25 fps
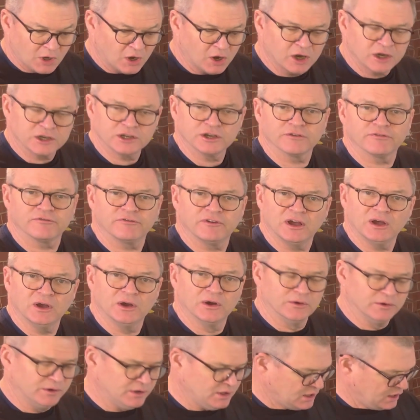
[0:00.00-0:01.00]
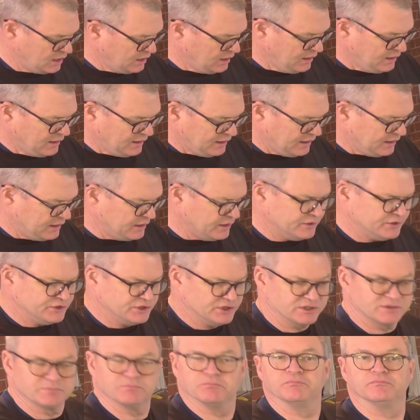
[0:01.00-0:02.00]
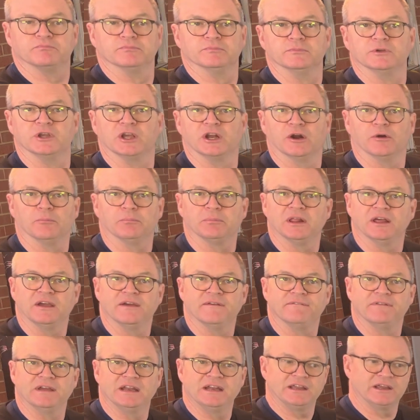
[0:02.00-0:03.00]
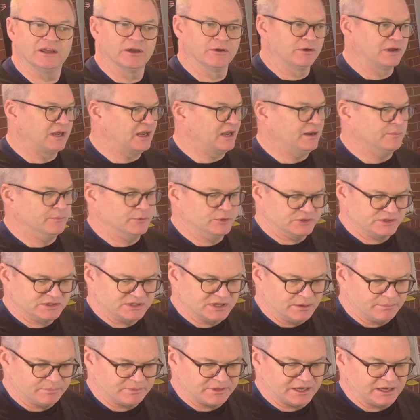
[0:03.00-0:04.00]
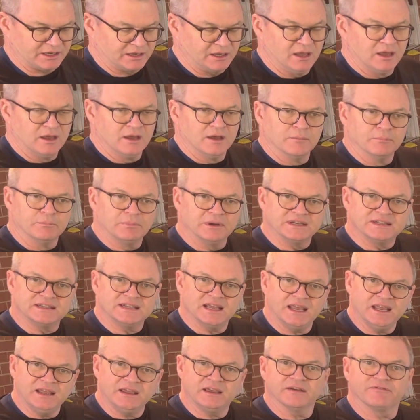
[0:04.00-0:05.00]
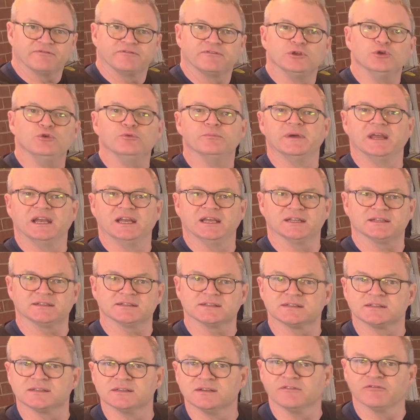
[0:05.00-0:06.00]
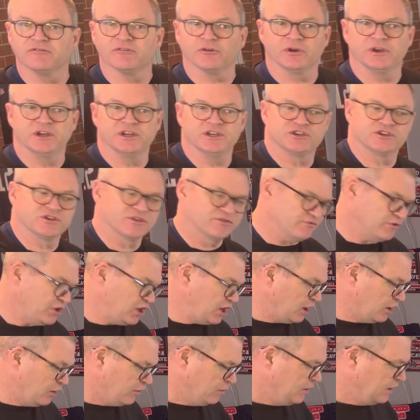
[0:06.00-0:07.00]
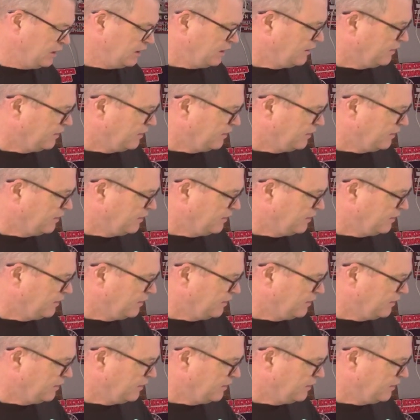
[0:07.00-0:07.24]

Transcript: on your phone and just, you know, play a video game or something. But take a few minutes for each throw.